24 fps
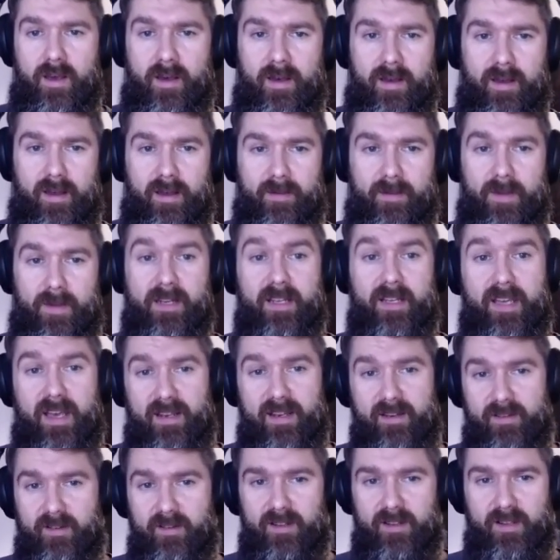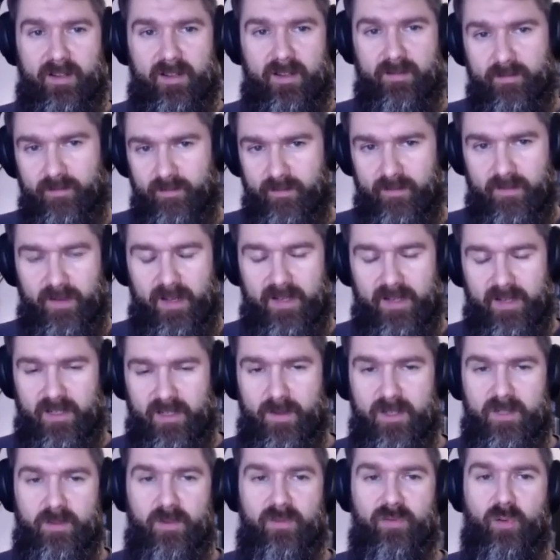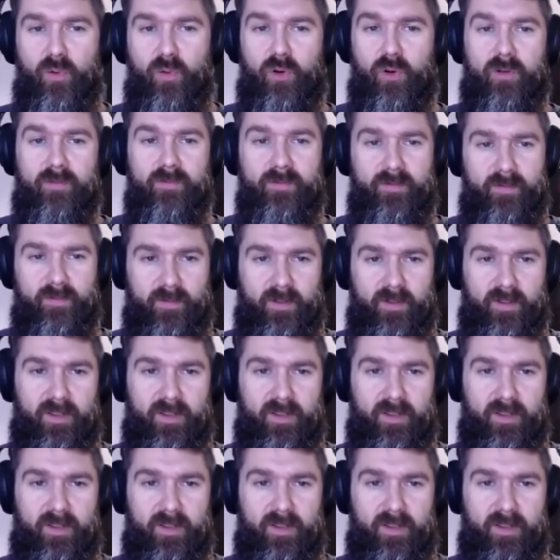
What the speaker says: And again, as I mentioned before,